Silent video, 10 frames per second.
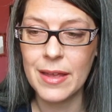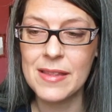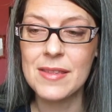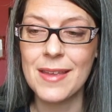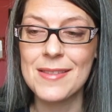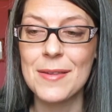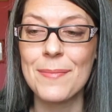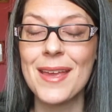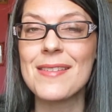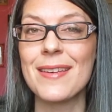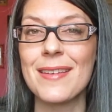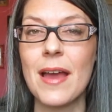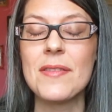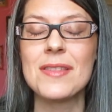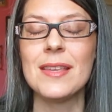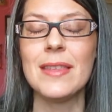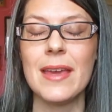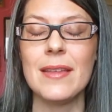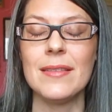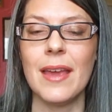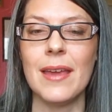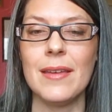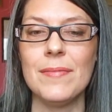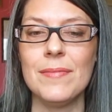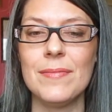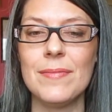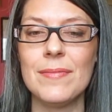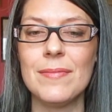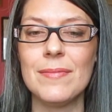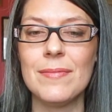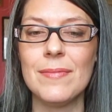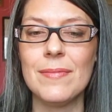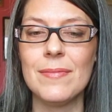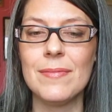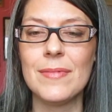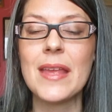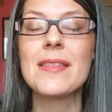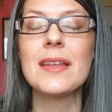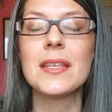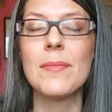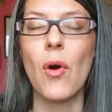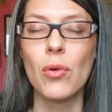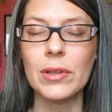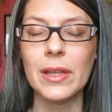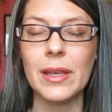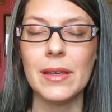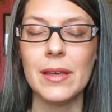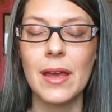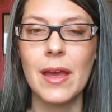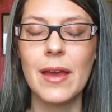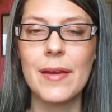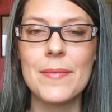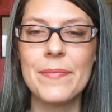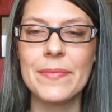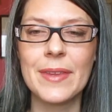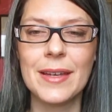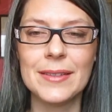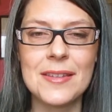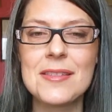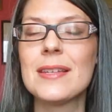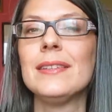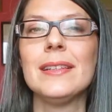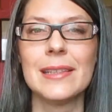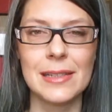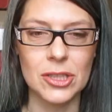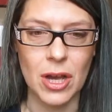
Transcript: It's amazing. See, they sent him only this silly little